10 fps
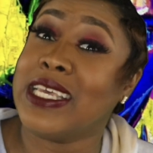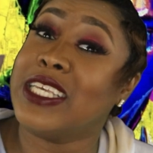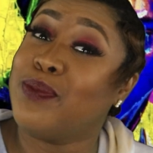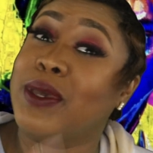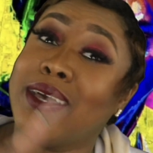
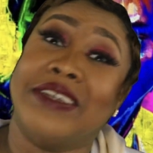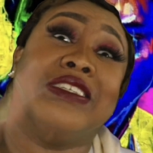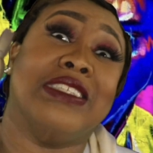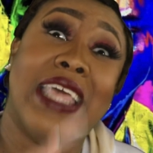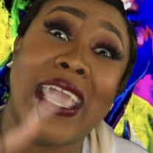It's
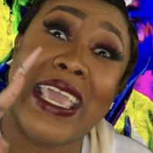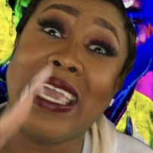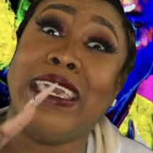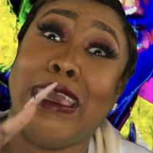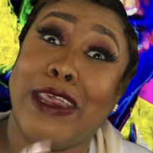because they
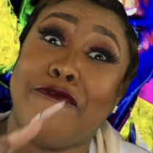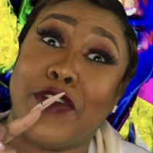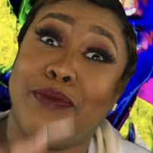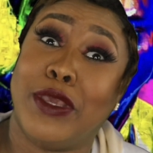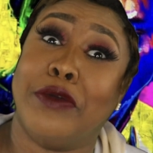he get it
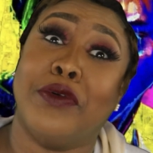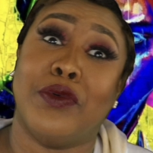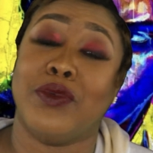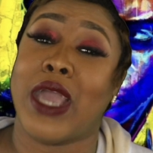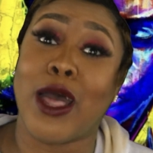from
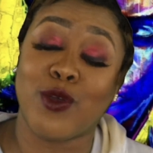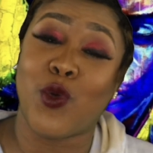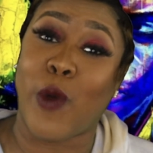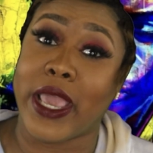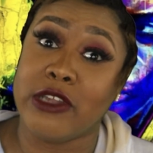you. Y'all
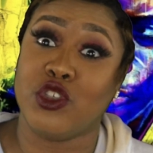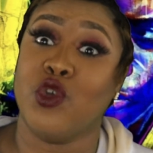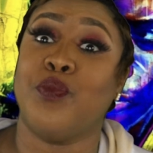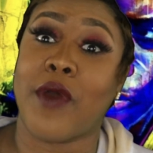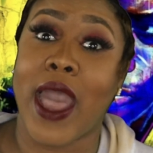are way
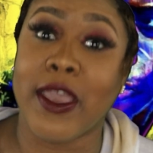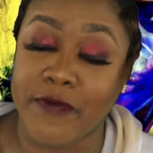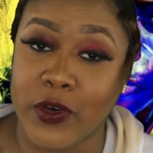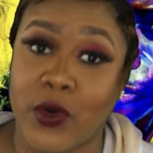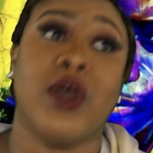too
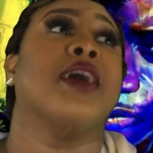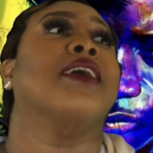prideful.